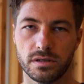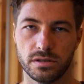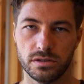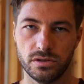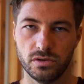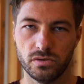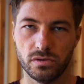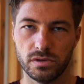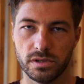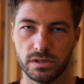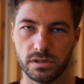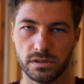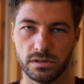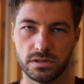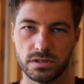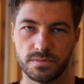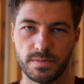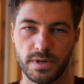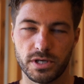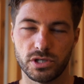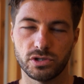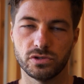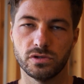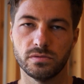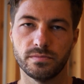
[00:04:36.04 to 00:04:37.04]
little
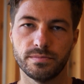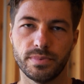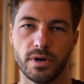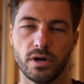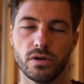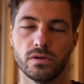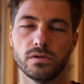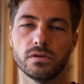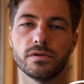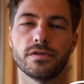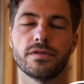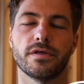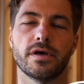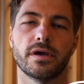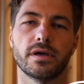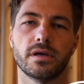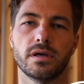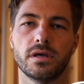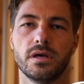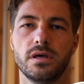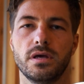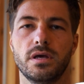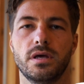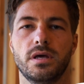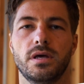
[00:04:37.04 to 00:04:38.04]
special bowl thing.
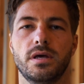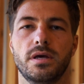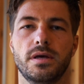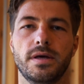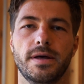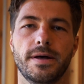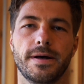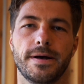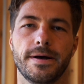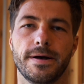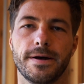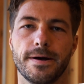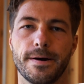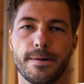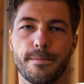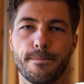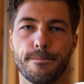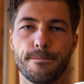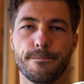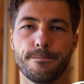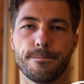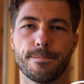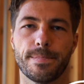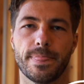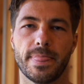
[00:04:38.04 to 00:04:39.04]

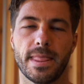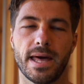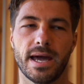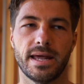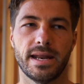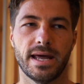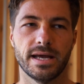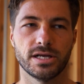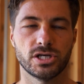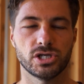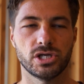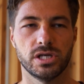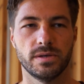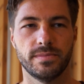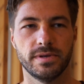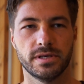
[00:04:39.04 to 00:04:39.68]
And actually,